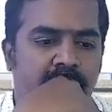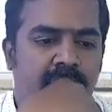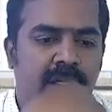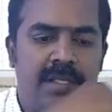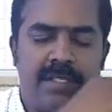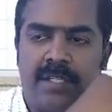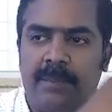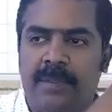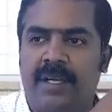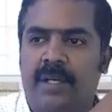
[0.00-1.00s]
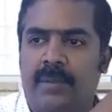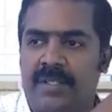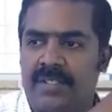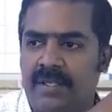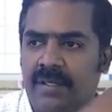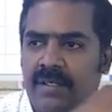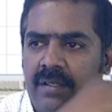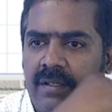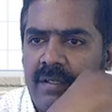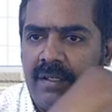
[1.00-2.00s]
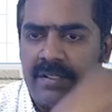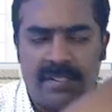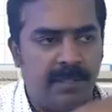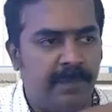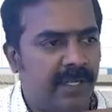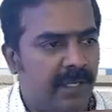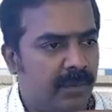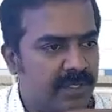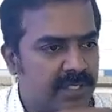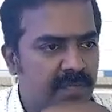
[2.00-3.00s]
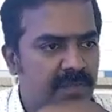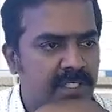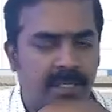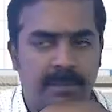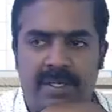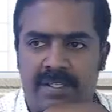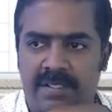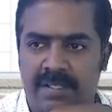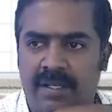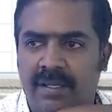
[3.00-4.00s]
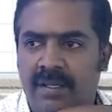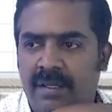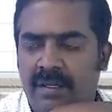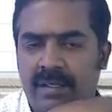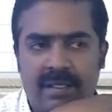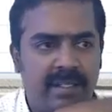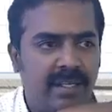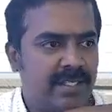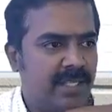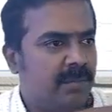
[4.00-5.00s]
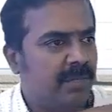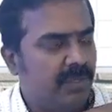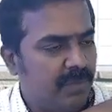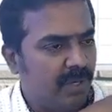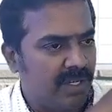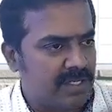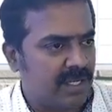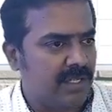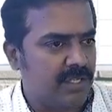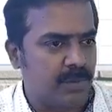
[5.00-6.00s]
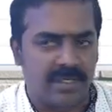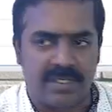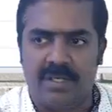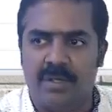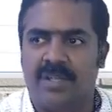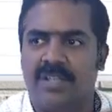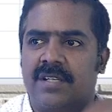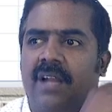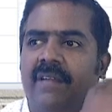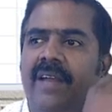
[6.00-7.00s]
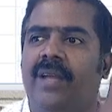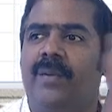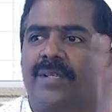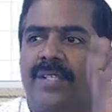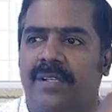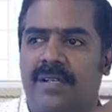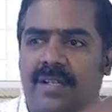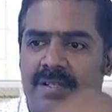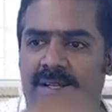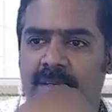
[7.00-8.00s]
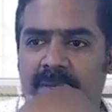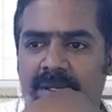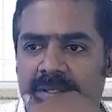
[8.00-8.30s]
It's a typical question. It's a typical question which can be tested in the exam. If you understand this question, you can solve any question in consignment.